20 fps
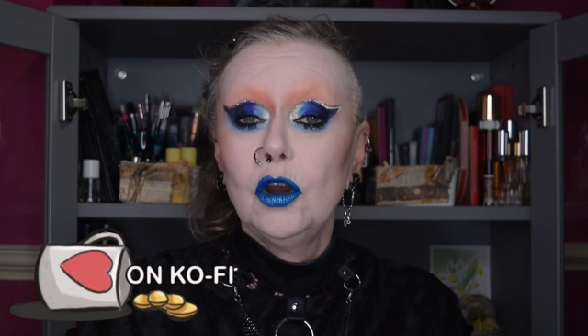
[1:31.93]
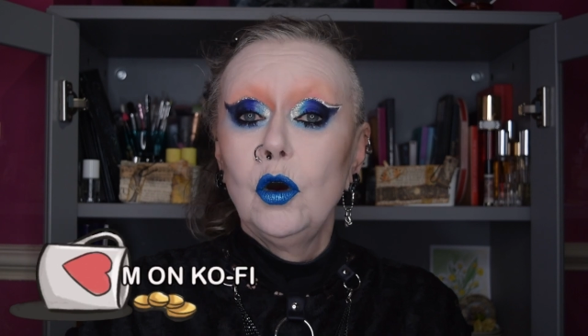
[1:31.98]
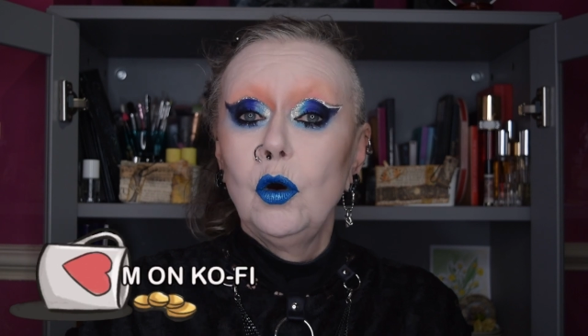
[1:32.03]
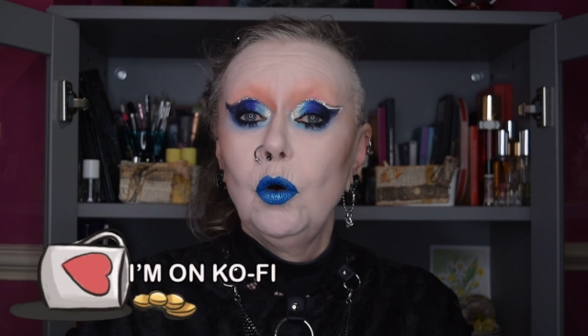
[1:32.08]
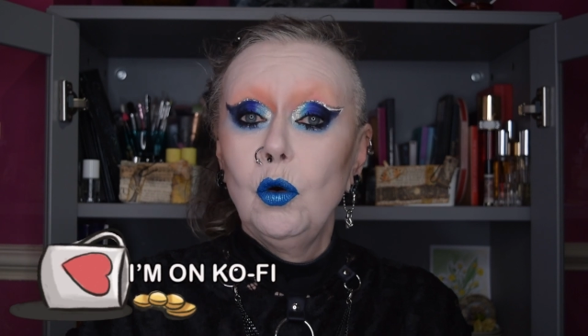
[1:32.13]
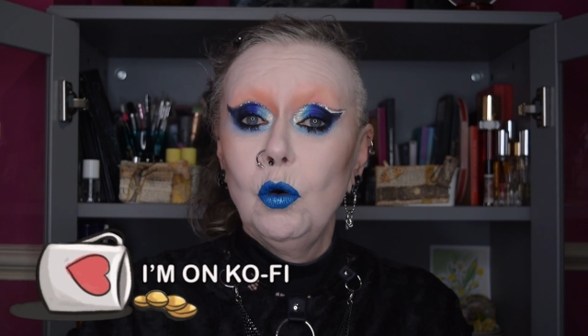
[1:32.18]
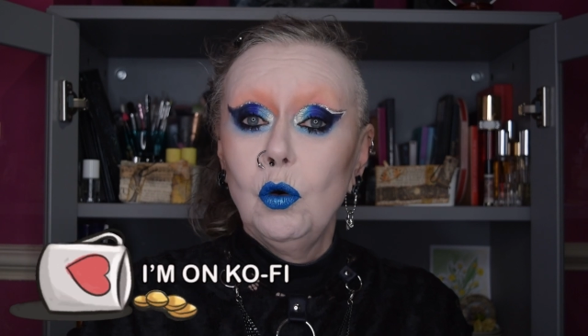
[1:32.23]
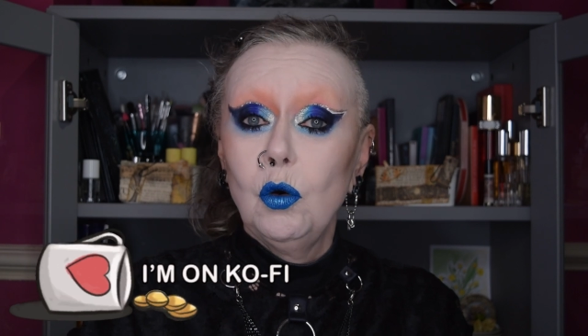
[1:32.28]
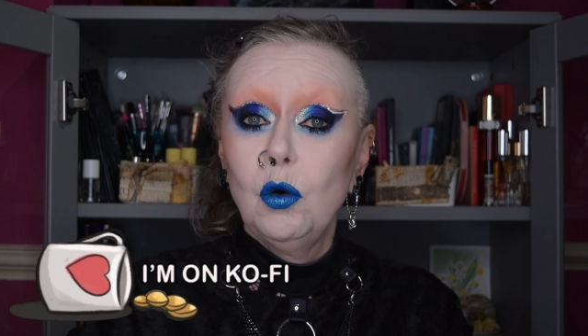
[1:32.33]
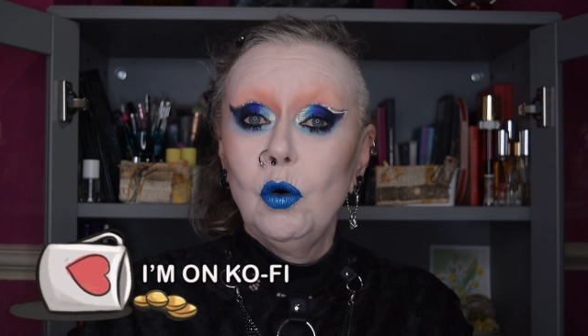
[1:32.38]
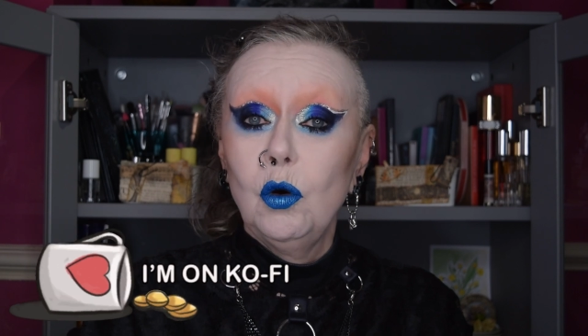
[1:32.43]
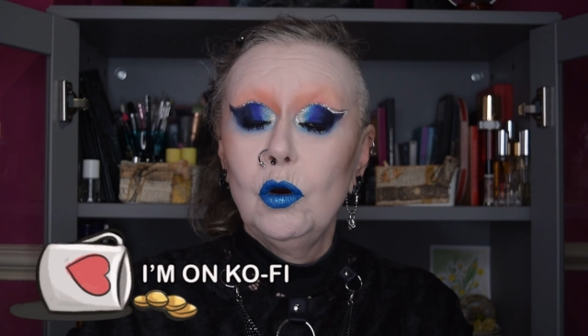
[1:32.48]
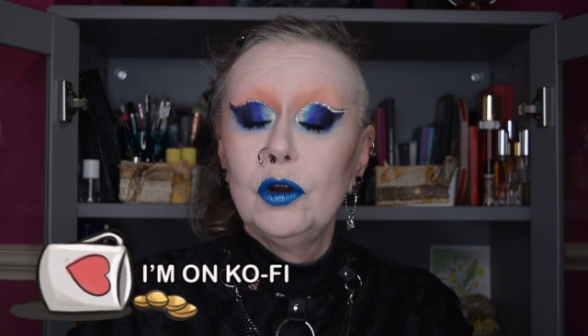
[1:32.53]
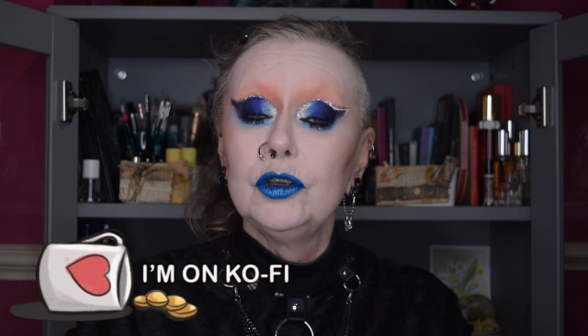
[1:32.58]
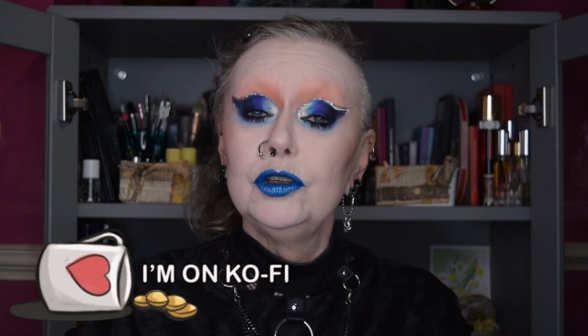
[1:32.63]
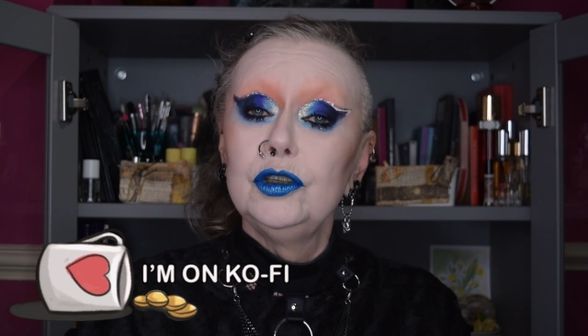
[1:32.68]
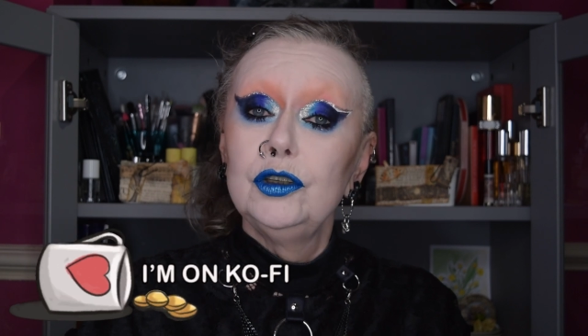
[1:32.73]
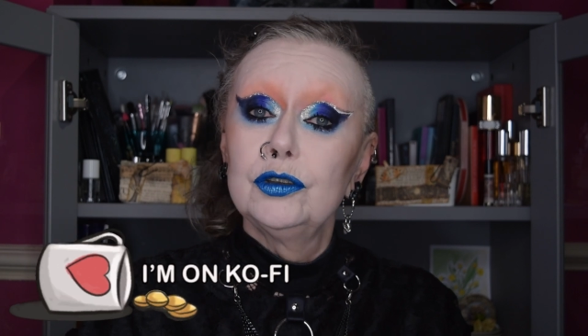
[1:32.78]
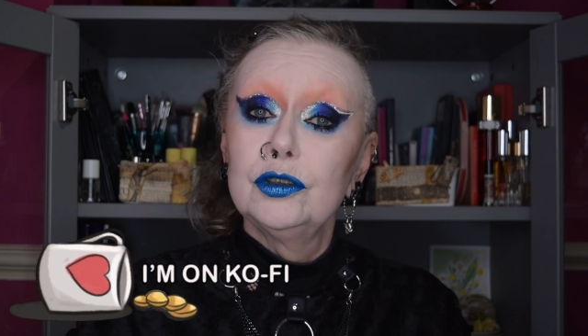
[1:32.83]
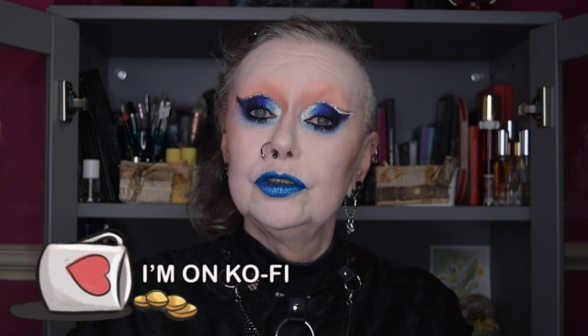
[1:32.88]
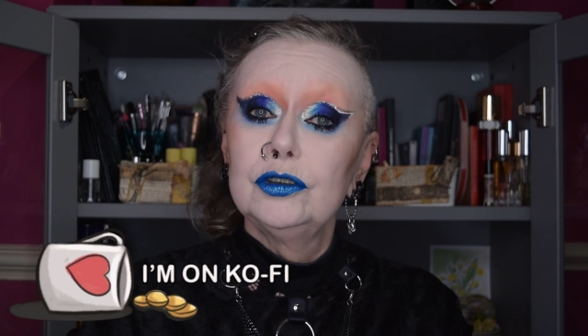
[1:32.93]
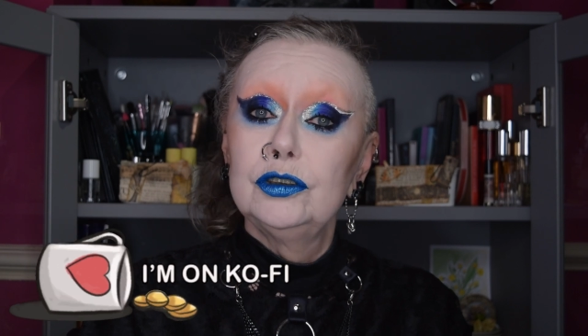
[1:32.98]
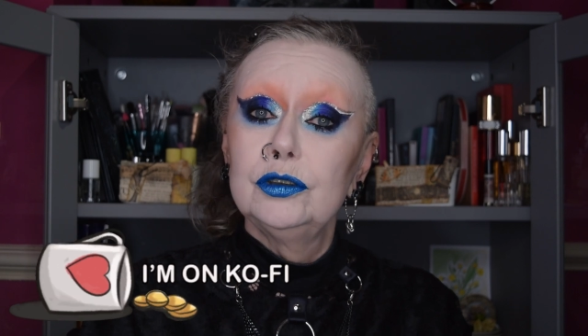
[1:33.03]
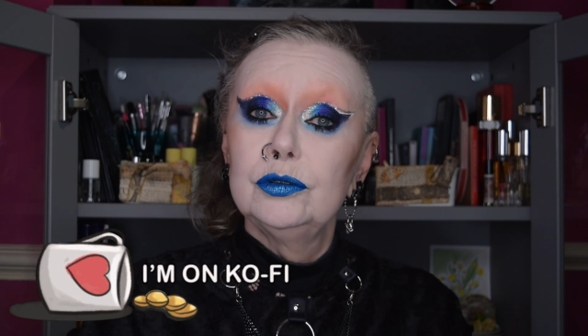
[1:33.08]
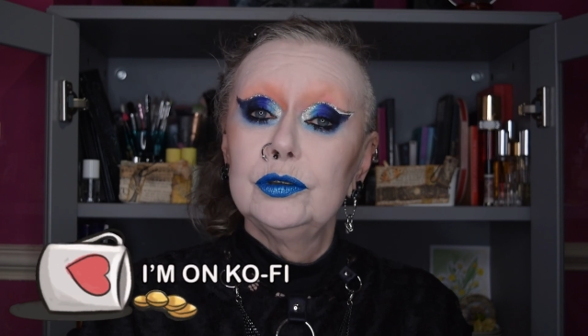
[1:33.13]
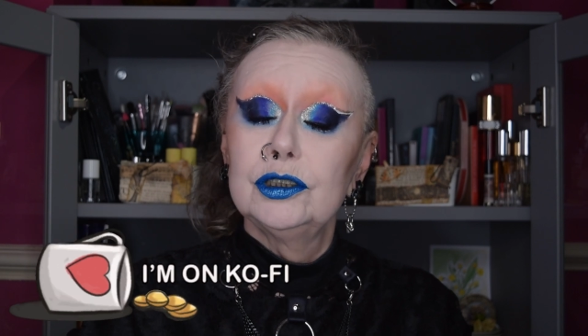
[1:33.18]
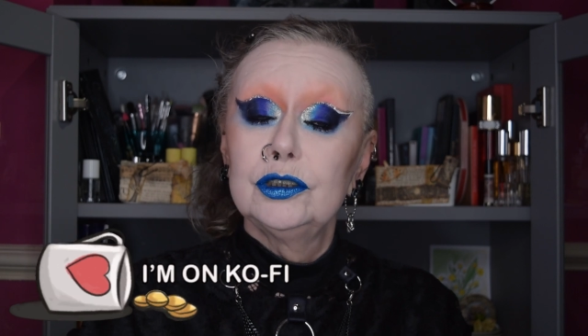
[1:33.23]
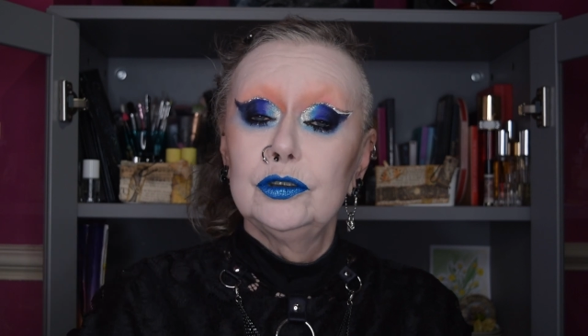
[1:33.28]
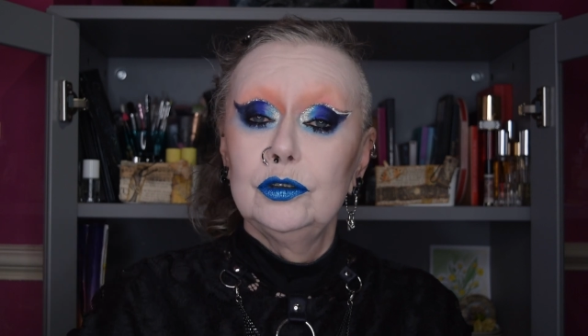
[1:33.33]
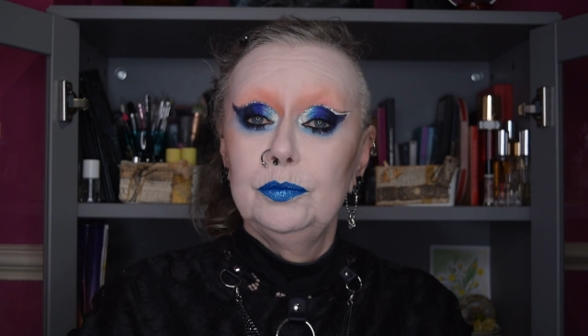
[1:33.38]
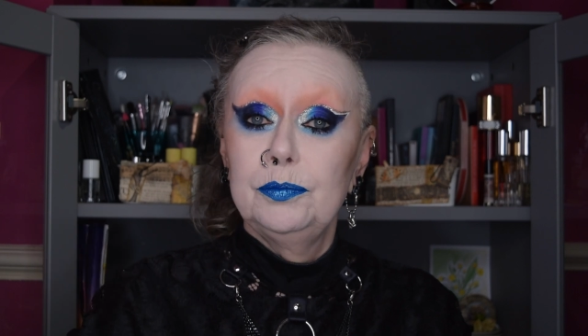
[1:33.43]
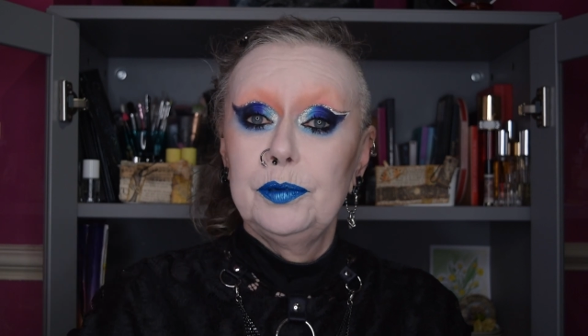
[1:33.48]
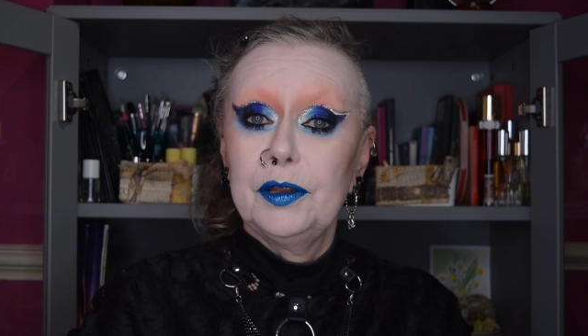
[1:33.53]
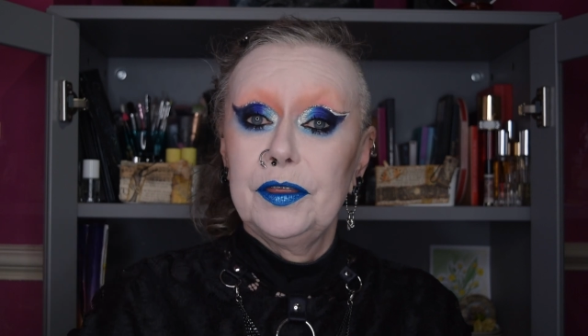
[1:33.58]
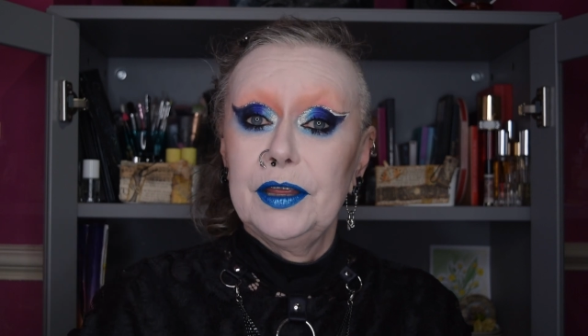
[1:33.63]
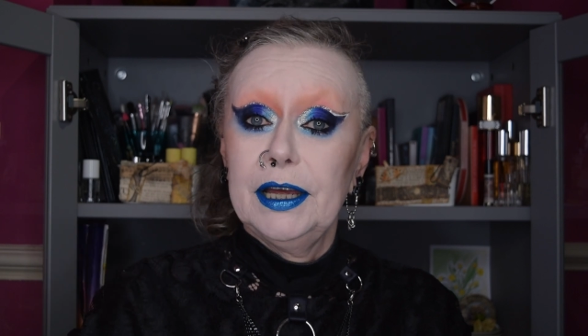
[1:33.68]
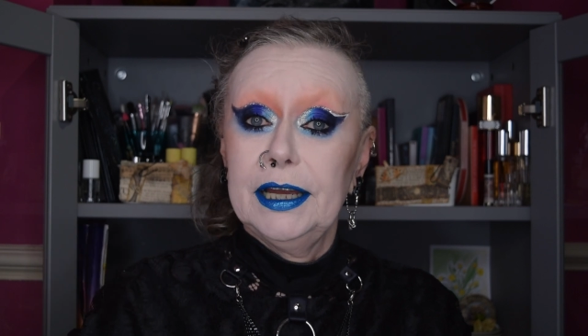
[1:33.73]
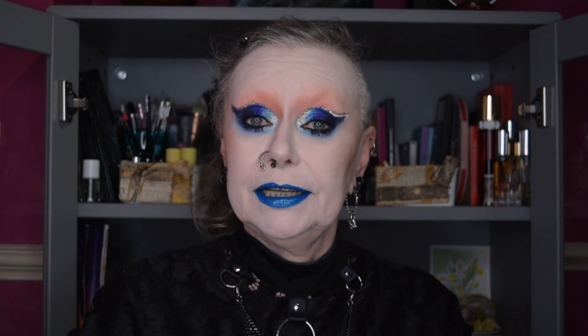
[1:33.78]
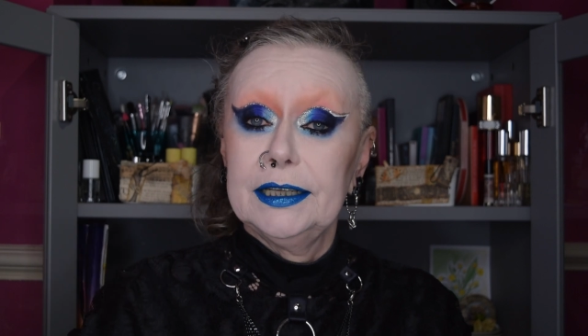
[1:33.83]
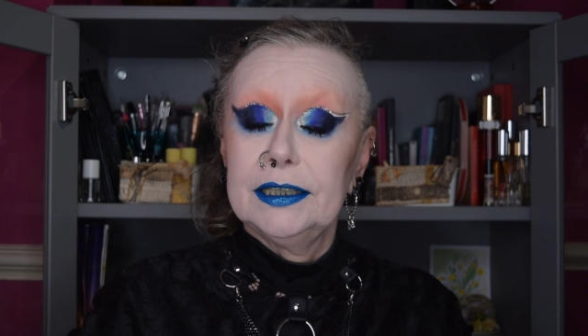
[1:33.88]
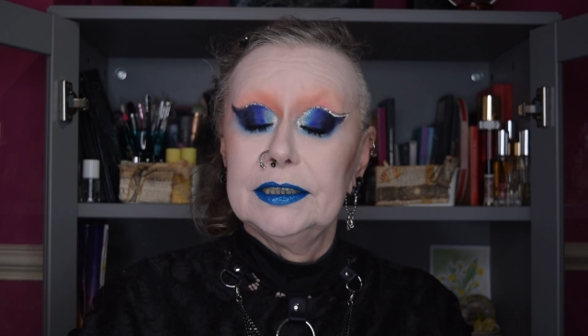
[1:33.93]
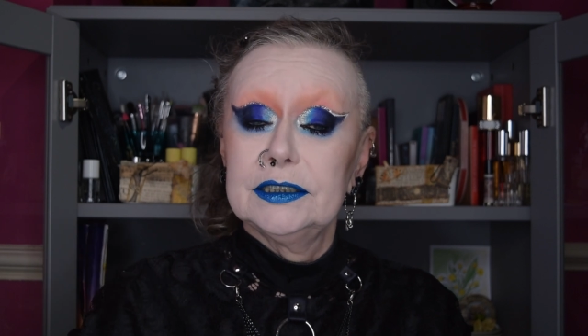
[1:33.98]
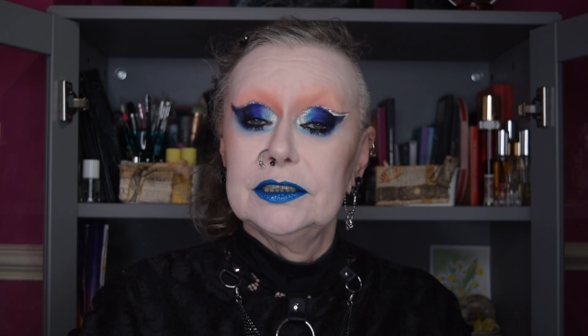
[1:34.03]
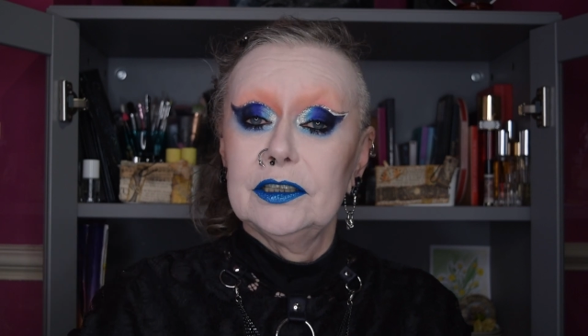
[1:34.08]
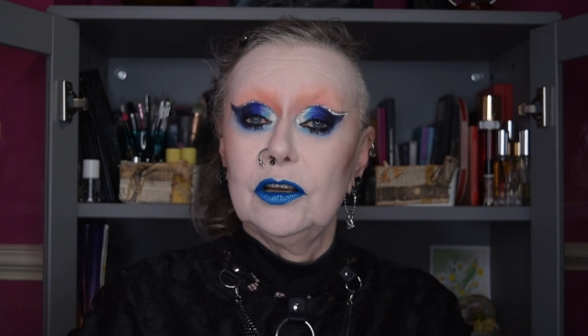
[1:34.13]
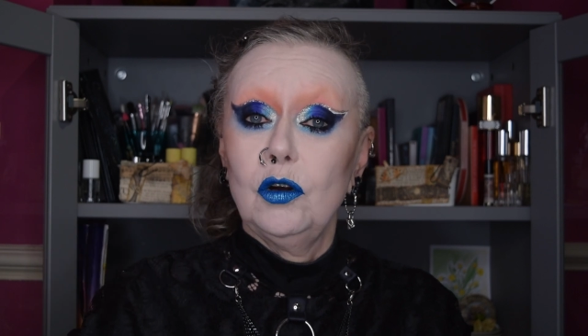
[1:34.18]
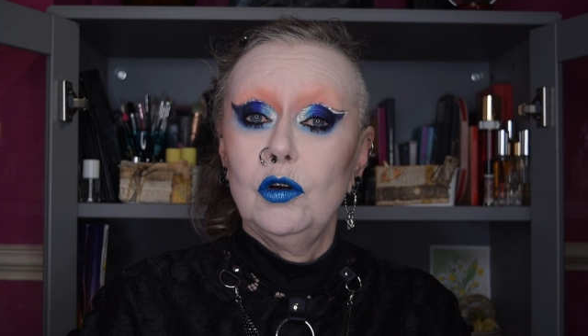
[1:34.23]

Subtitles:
or you can do a super thanks